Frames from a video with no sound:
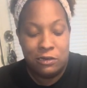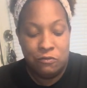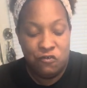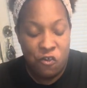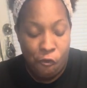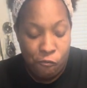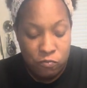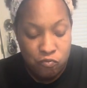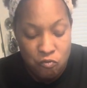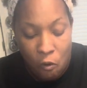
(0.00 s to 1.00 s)
to
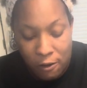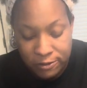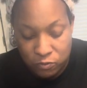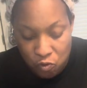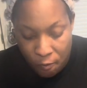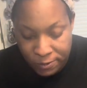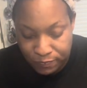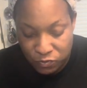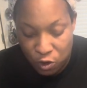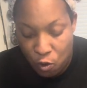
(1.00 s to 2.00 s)

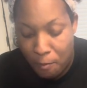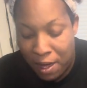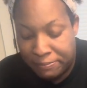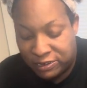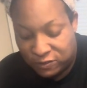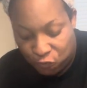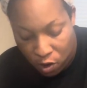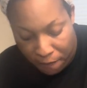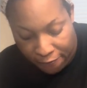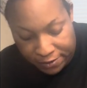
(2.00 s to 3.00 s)
grow my
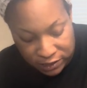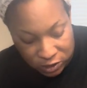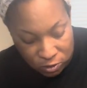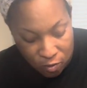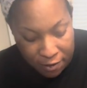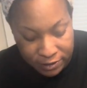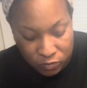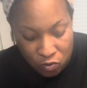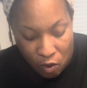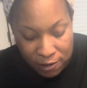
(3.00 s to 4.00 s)
platform on here.
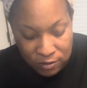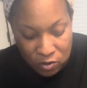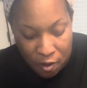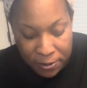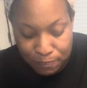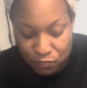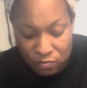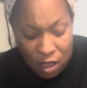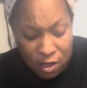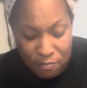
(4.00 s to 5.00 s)

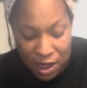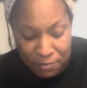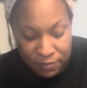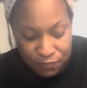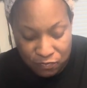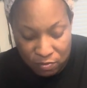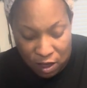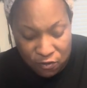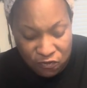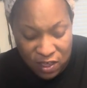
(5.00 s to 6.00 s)
Cause baby,
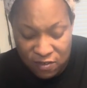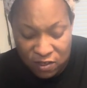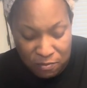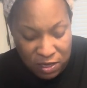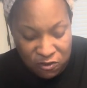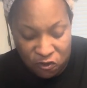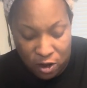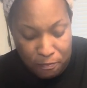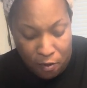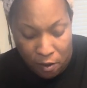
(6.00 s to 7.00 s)
TT be
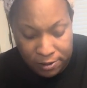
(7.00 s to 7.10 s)
tripping.